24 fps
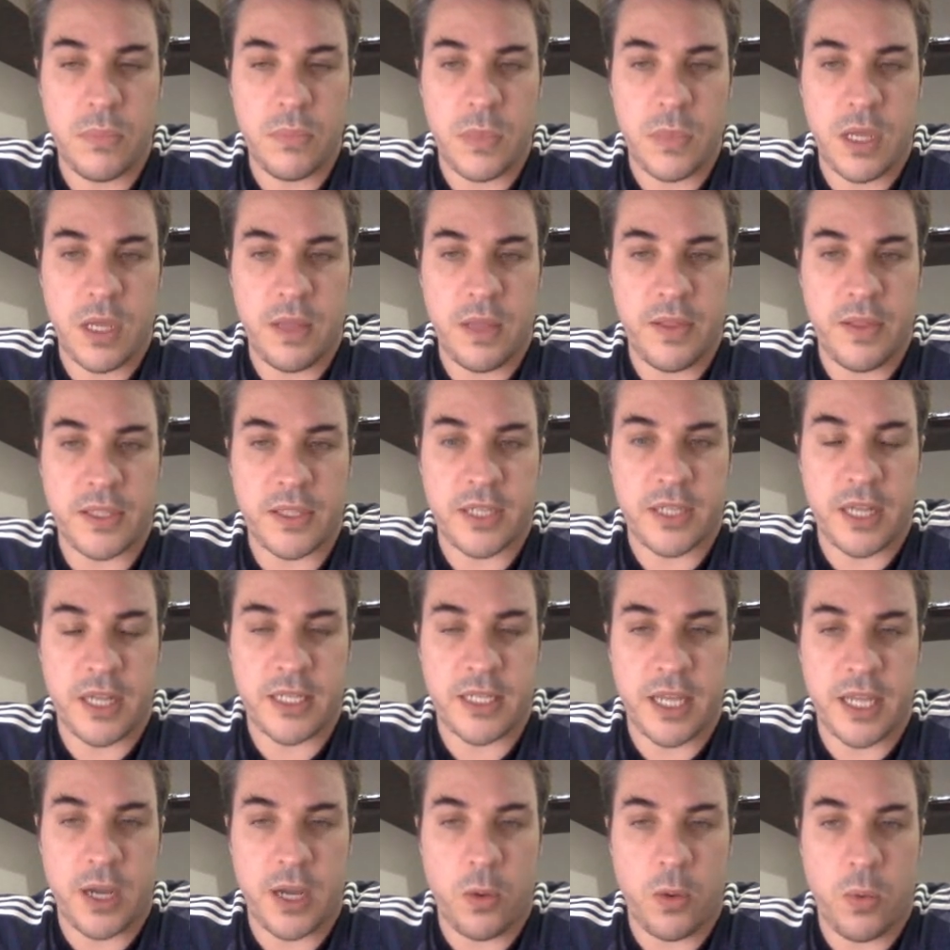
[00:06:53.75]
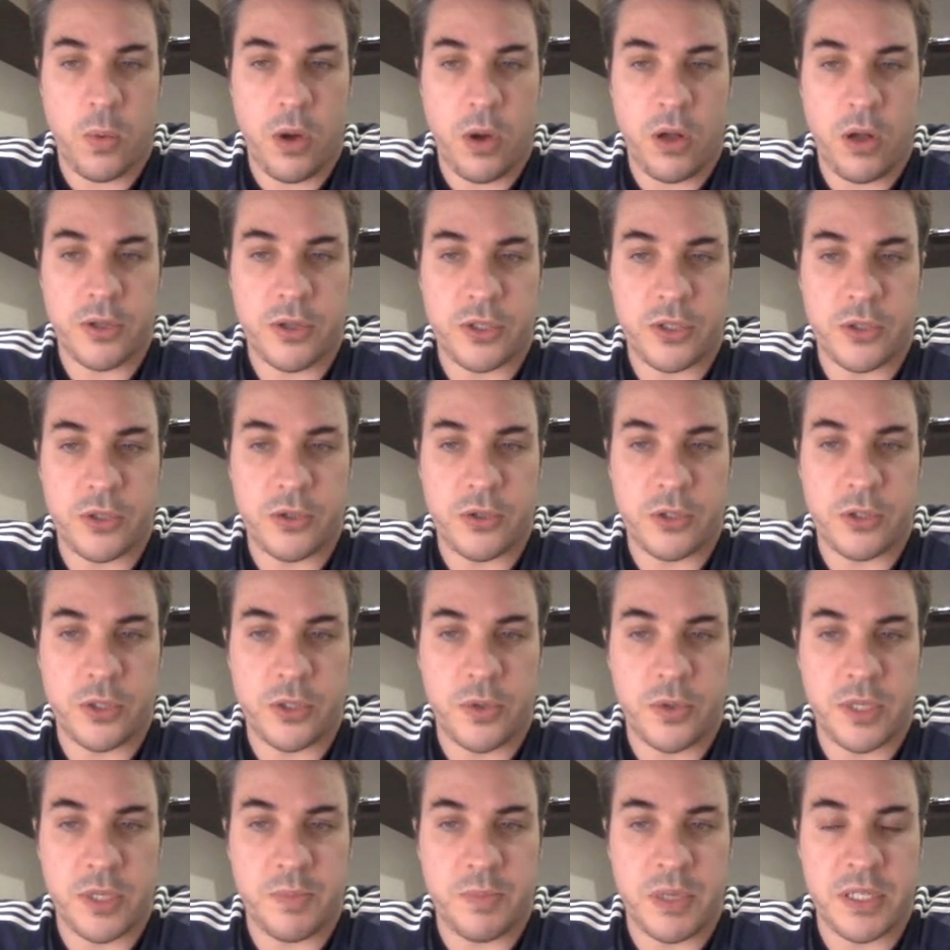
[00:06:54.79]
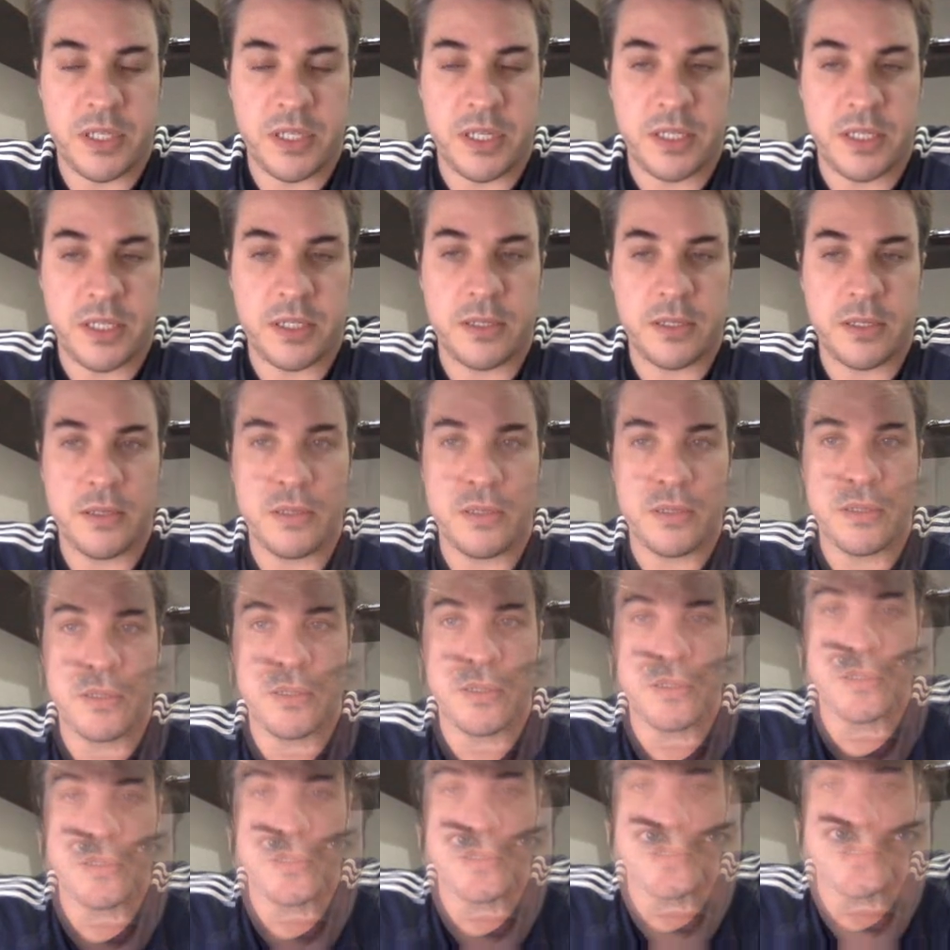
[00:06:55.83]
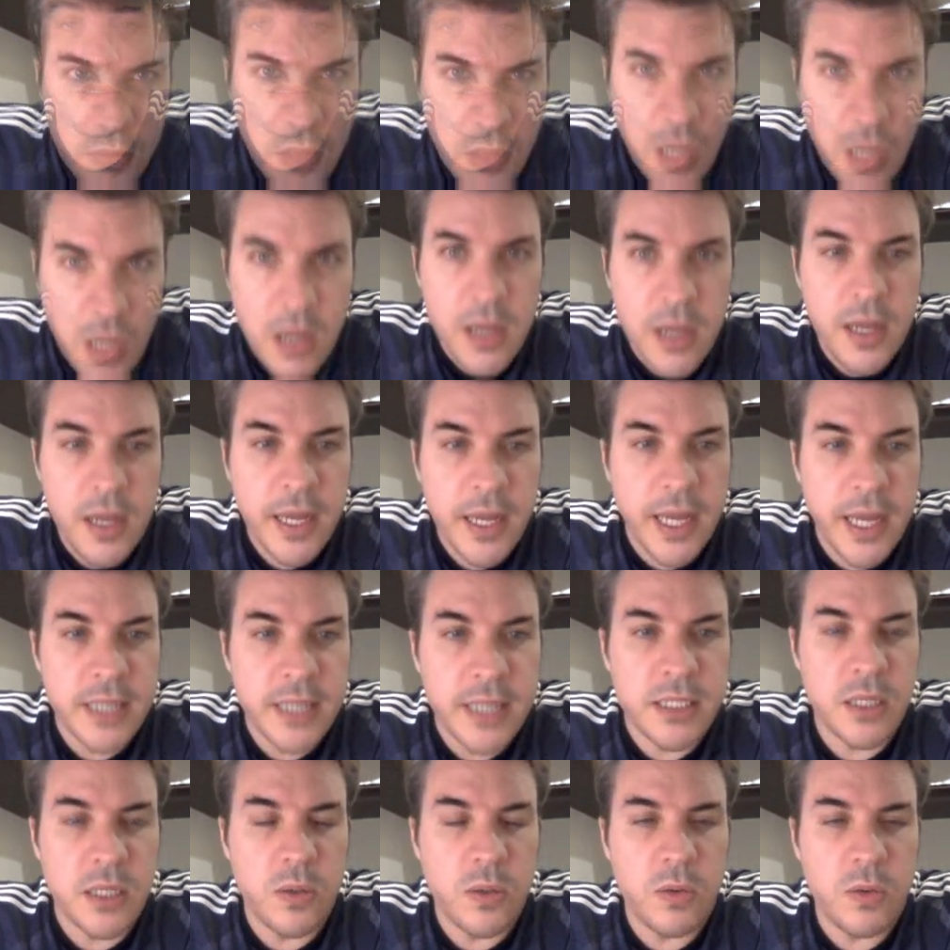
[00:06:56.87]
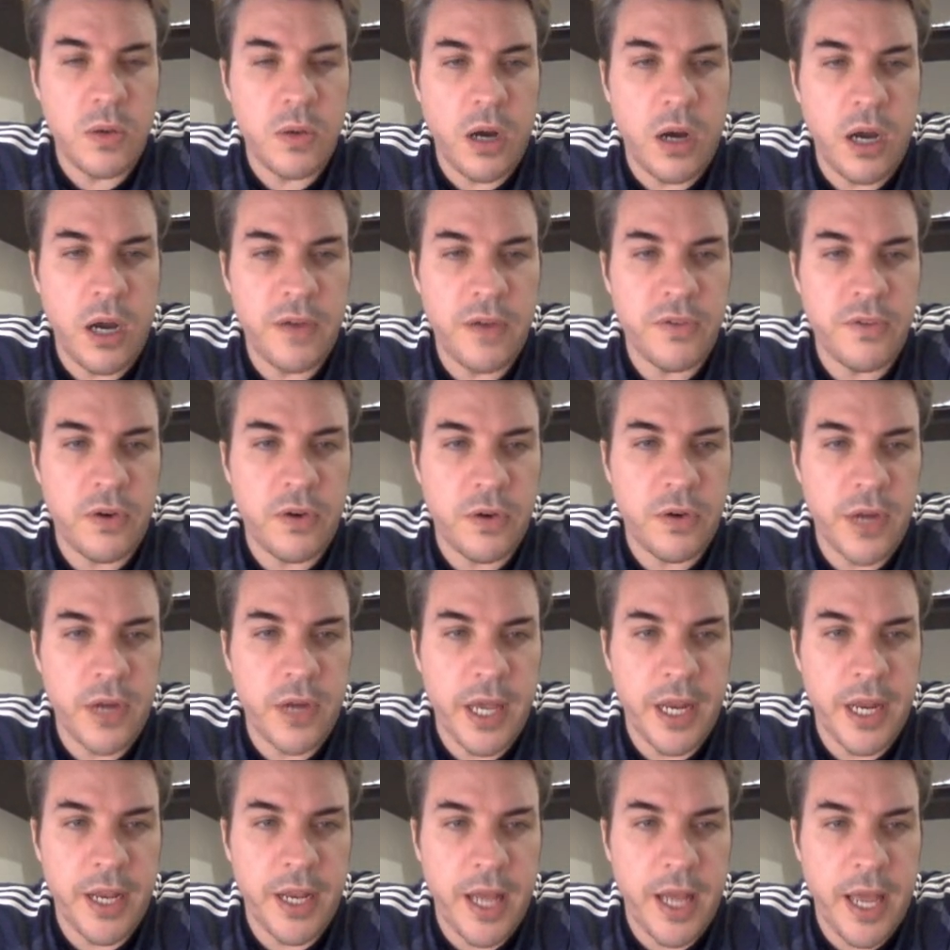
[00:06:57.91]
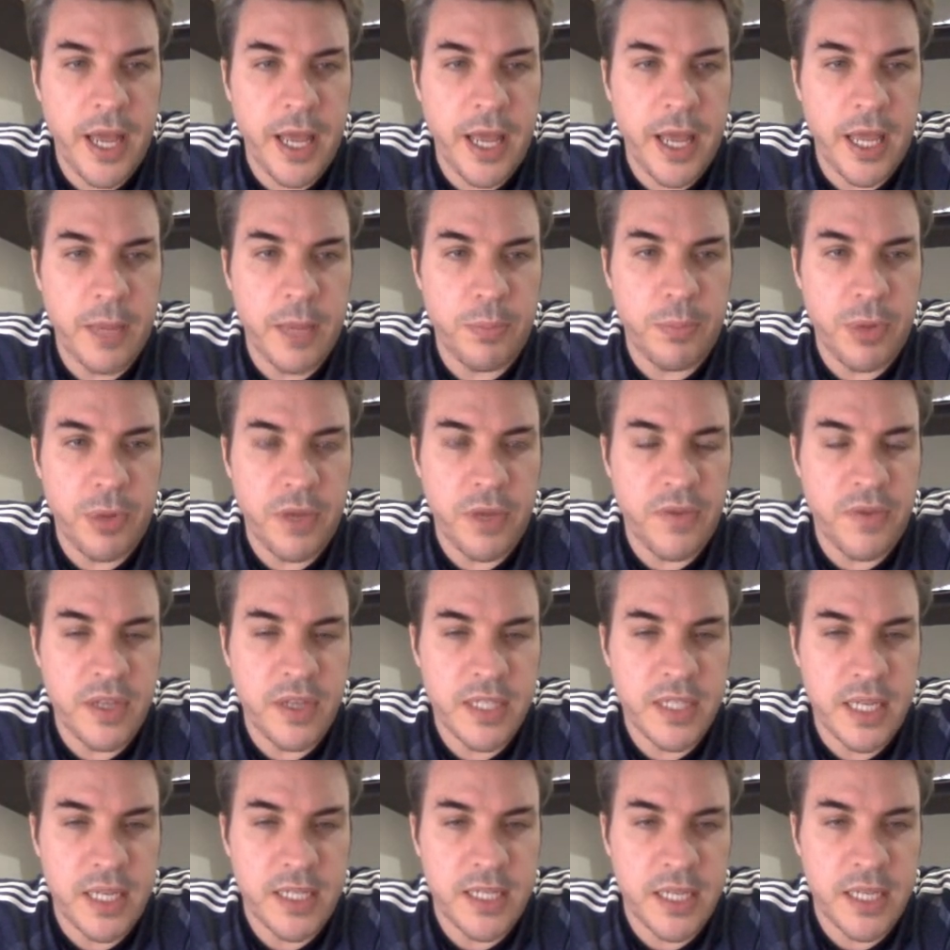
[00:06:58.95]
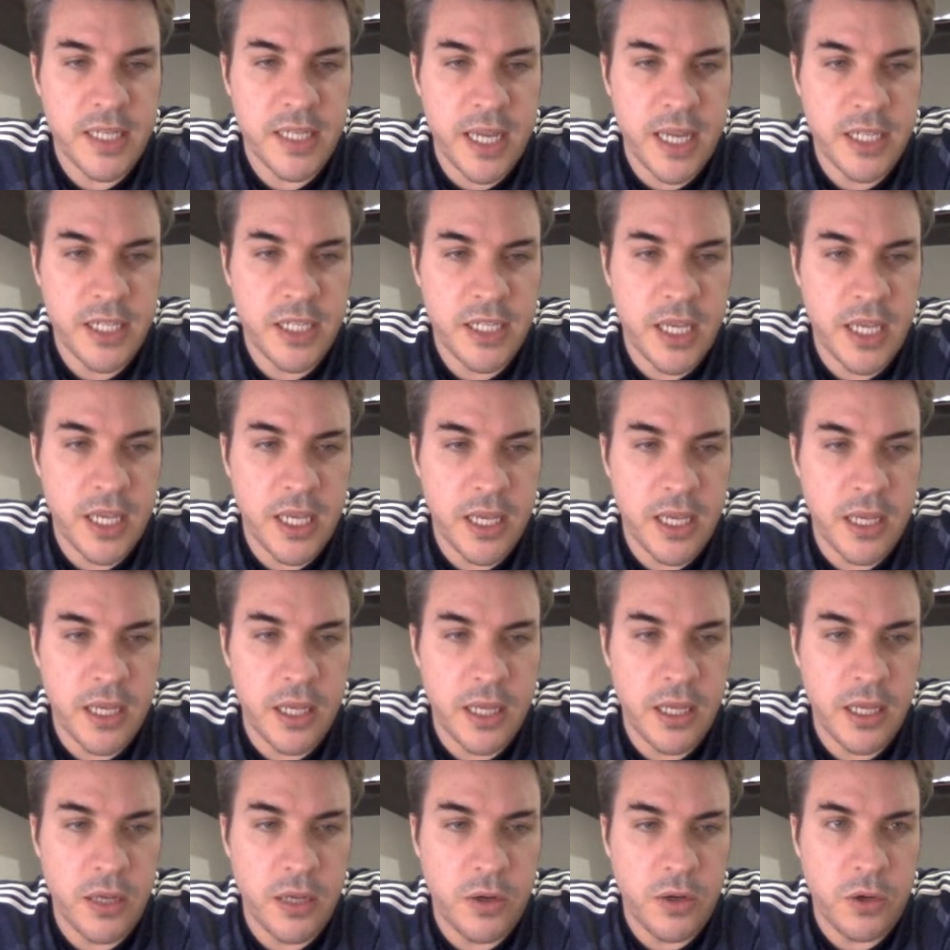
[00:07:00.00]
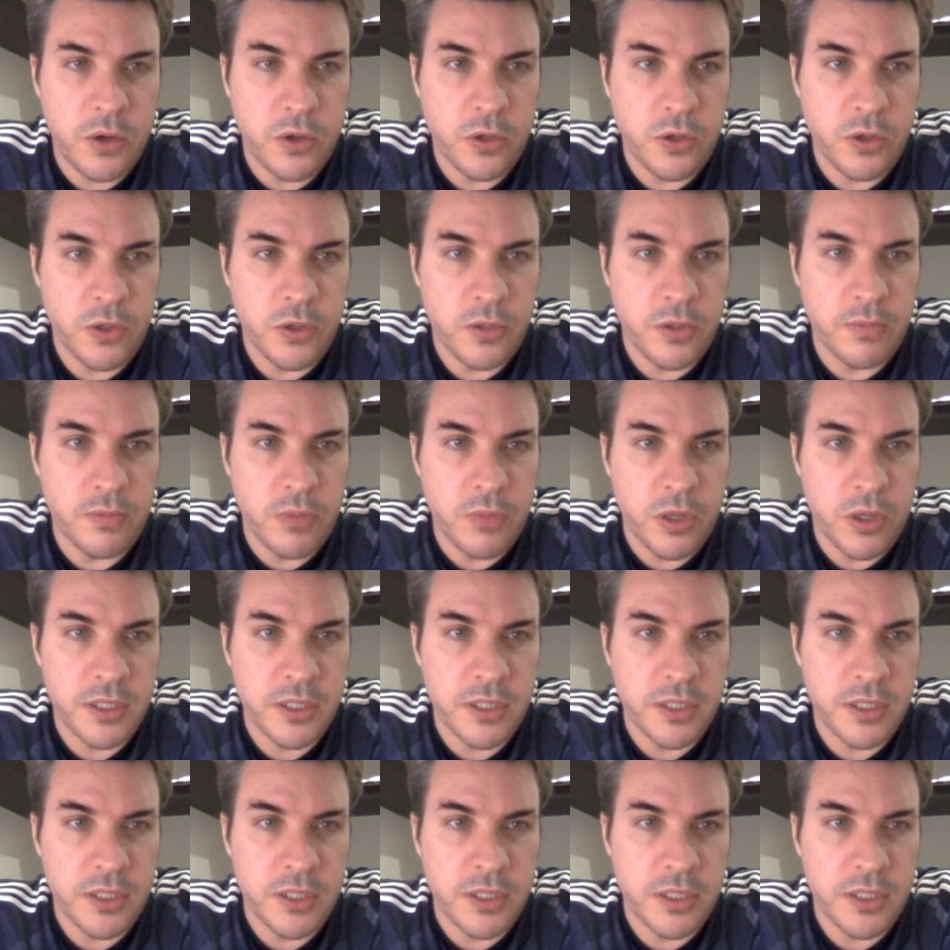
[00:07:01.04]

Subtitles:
That's going to take a while to do its business. Okay, so I've created a previous SSH key in here called Moss